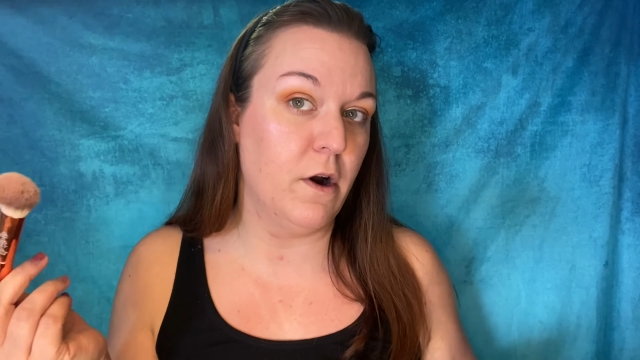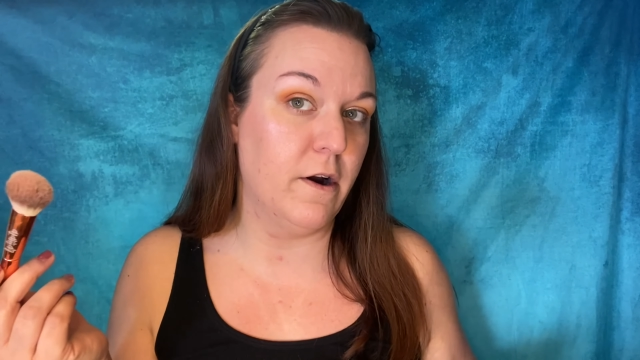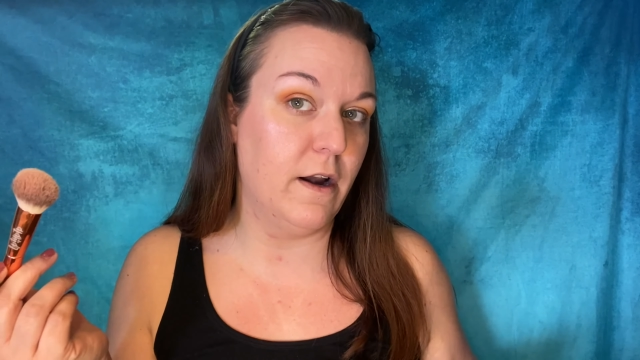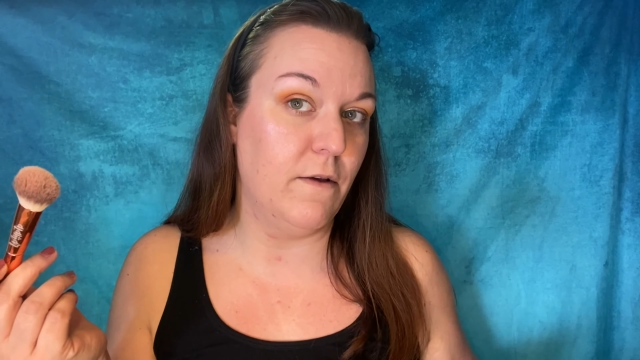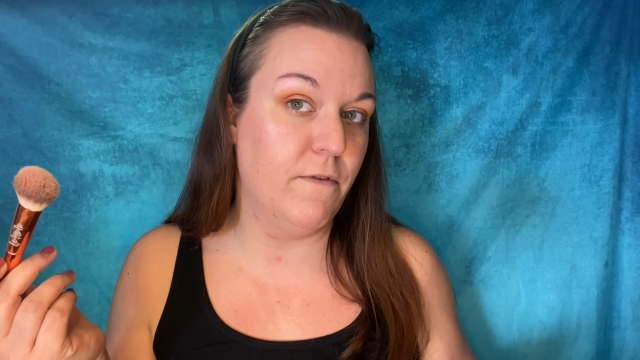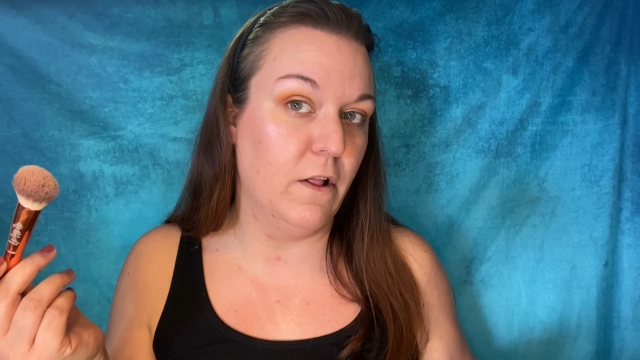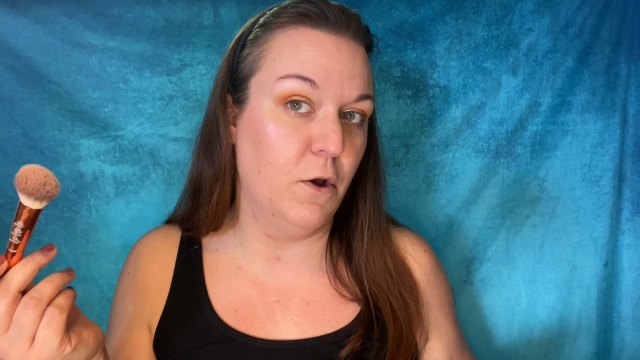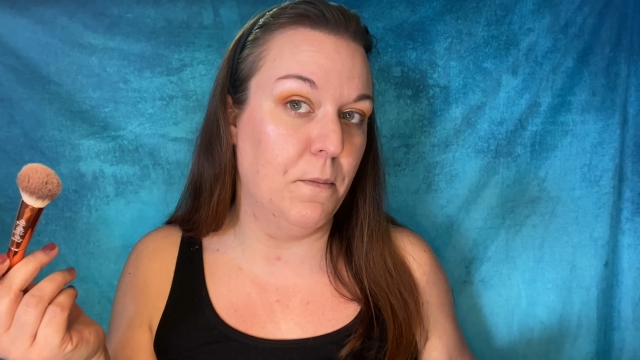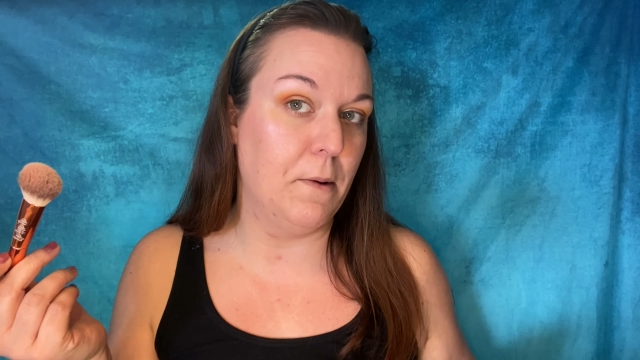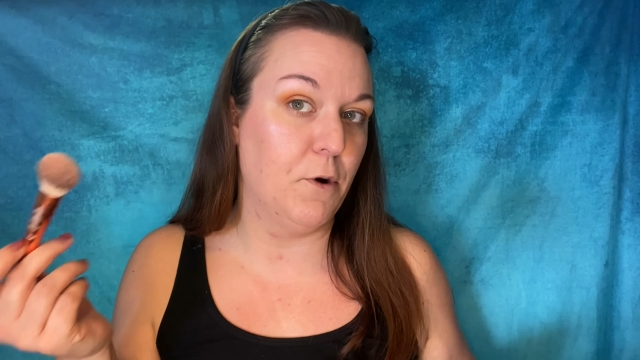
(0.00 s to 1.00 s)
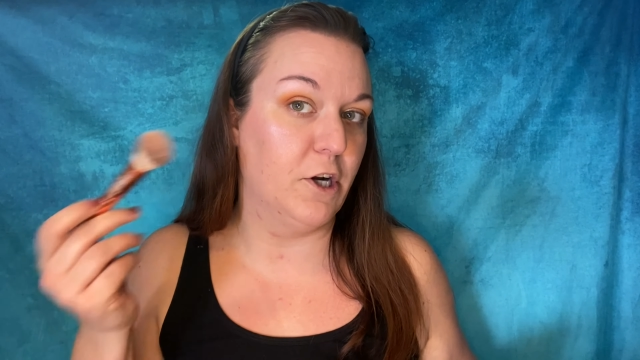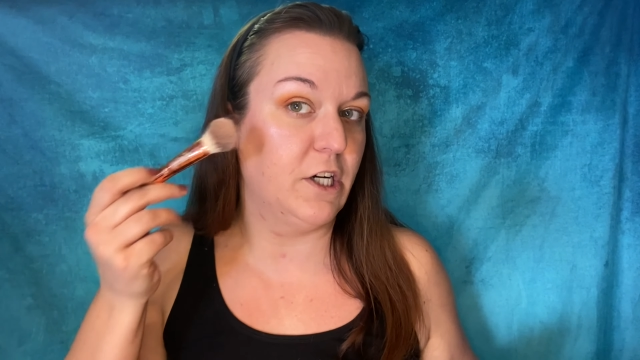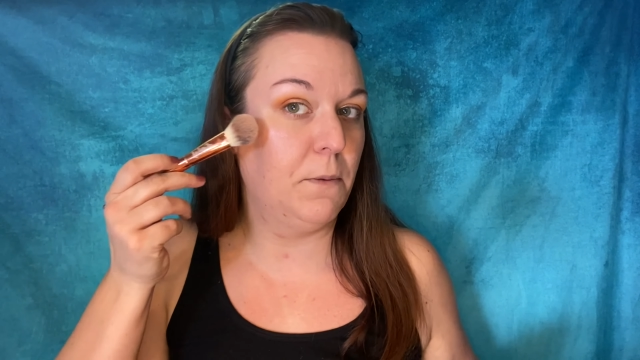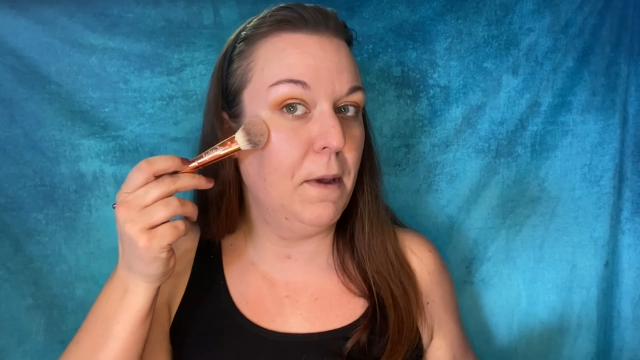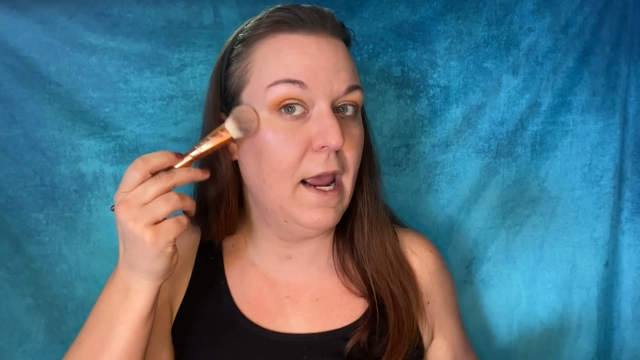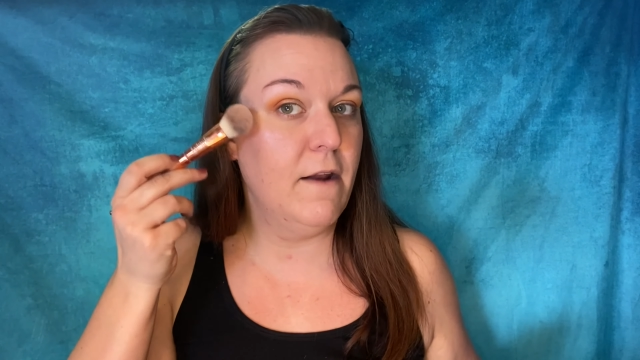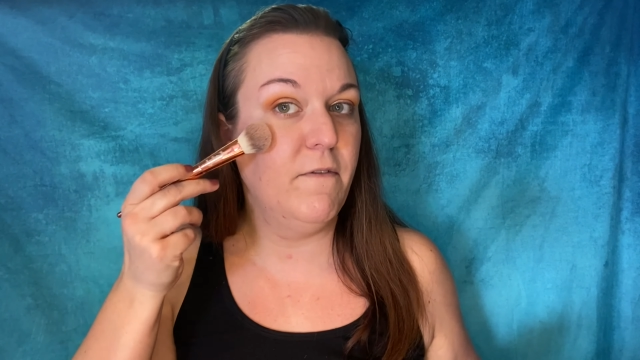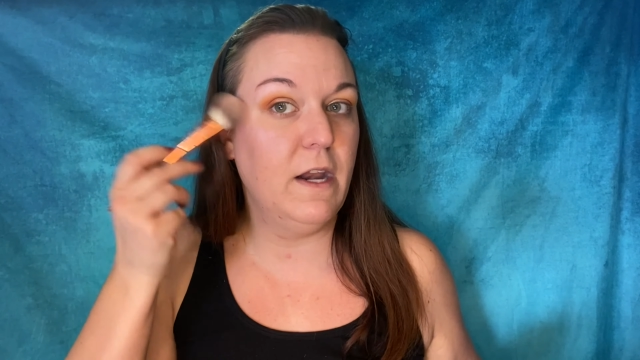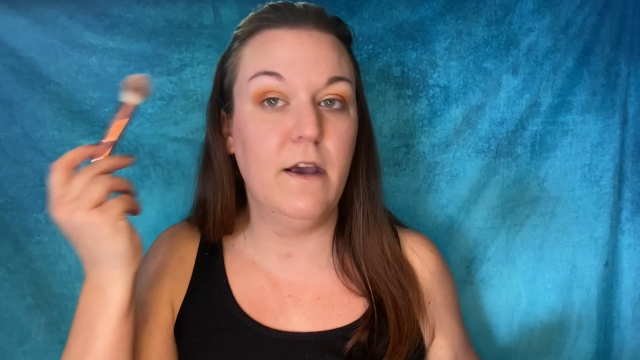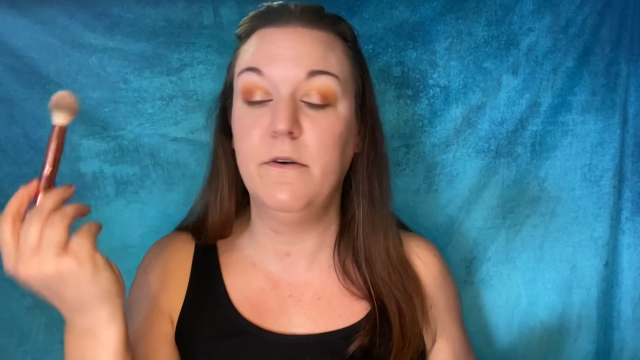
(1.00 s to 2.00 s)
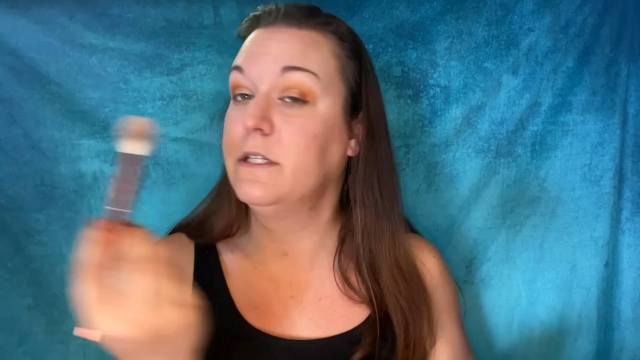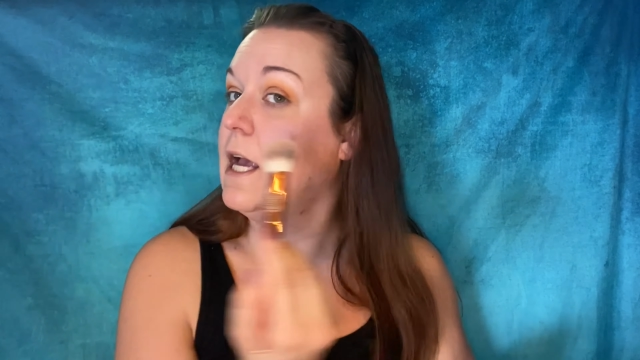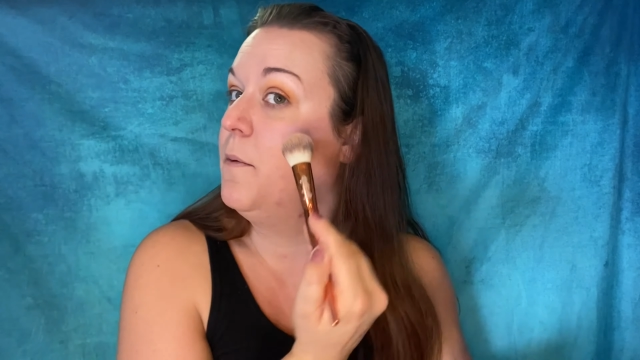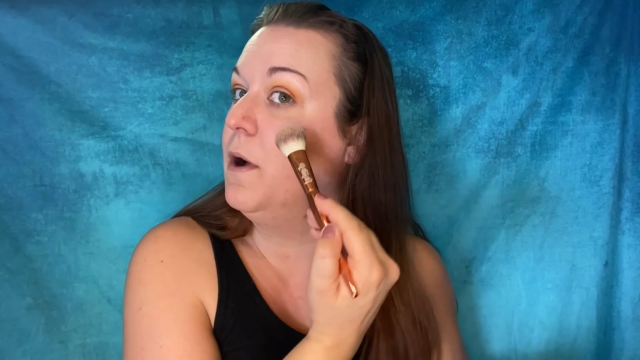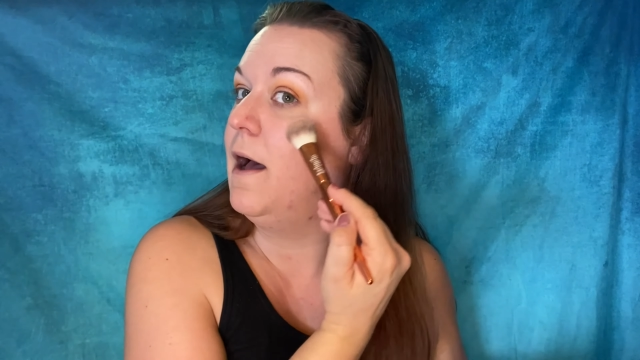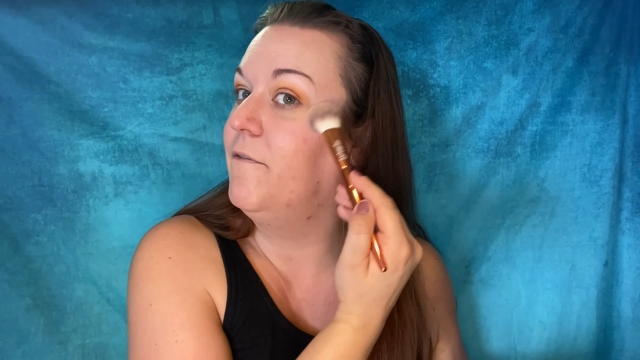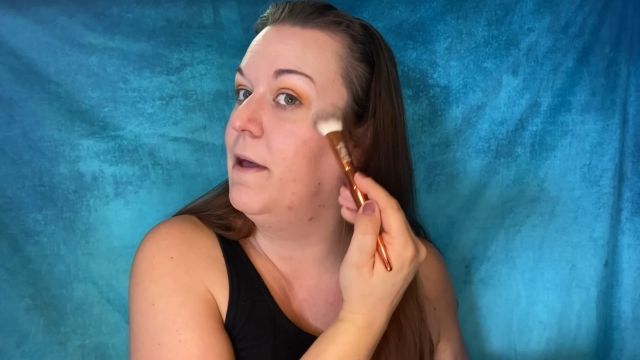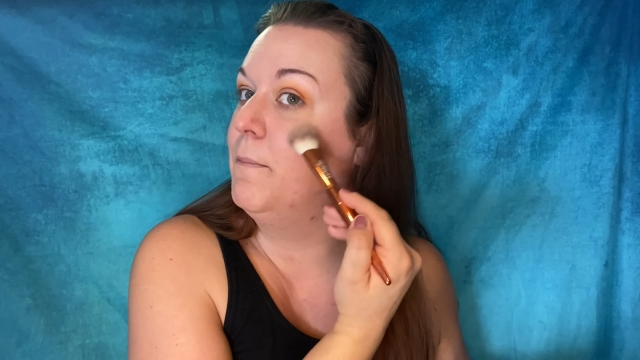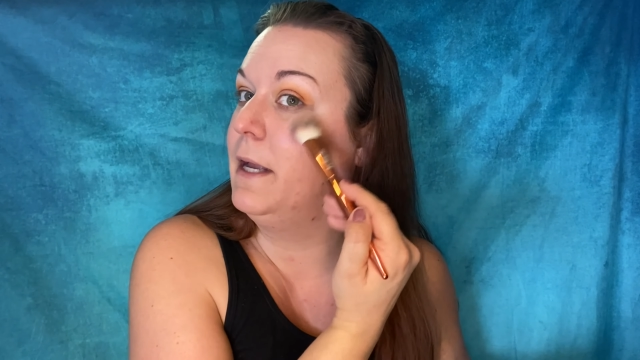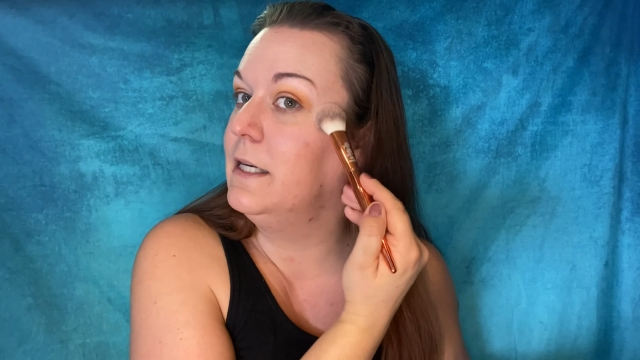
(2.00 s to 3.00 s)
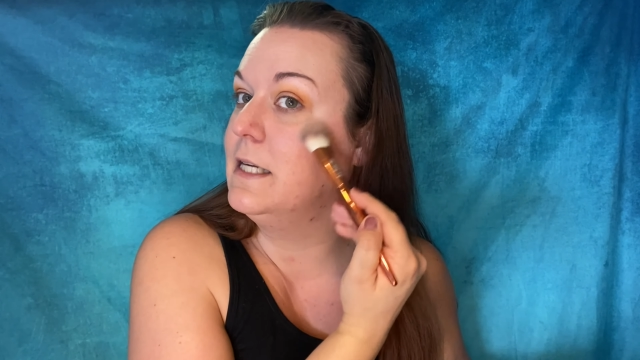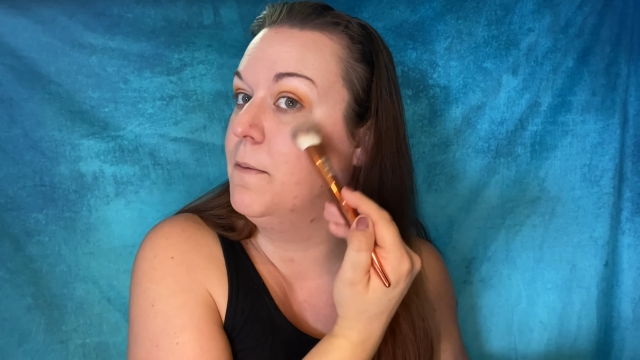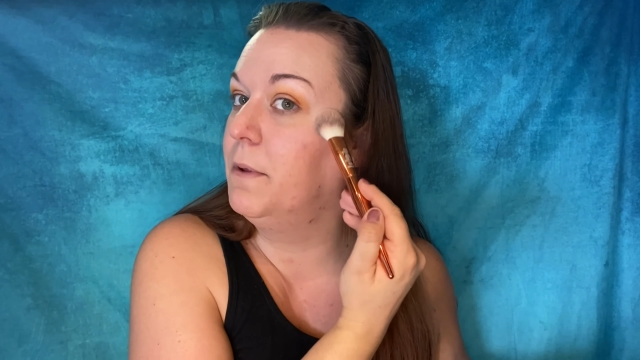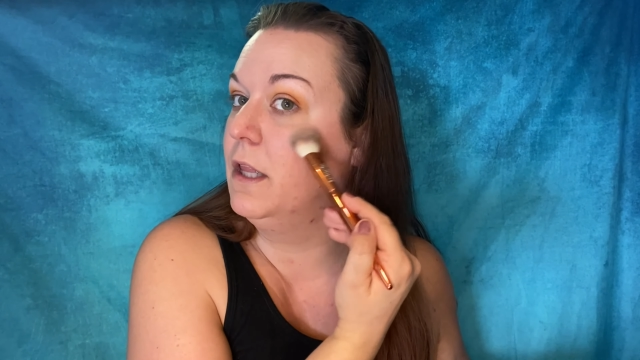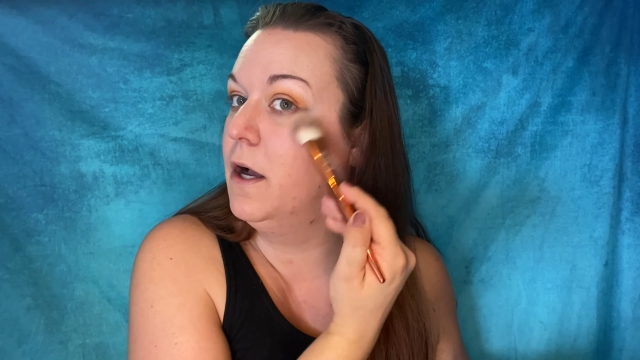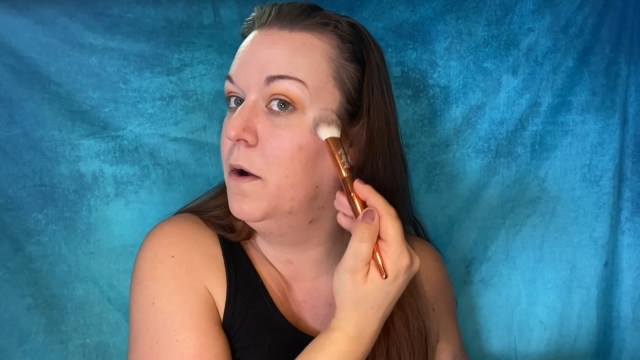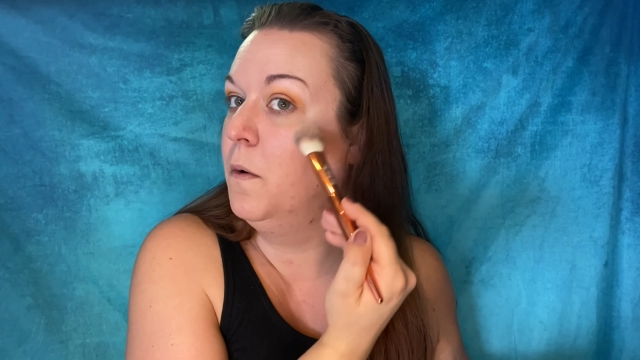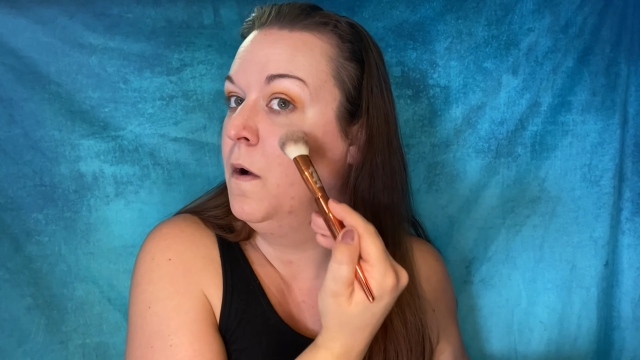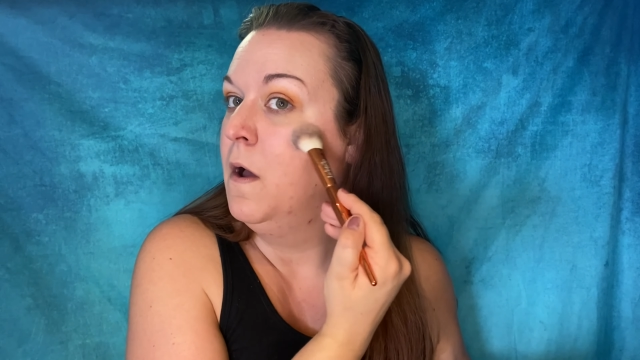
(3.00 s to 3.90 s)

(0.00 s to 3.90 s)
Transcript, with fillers: already follow my Project Pan videos, I will have them linked down below.